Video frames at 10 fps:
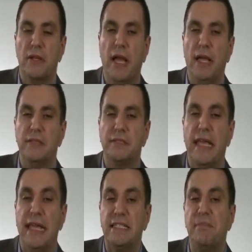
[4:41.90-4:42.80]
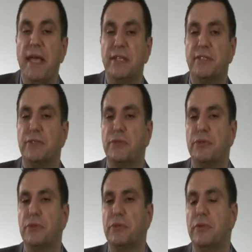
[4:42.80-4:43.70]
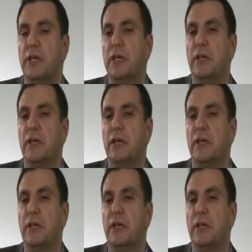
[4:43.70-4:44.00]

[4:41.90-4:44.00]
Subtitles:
clients. They expect to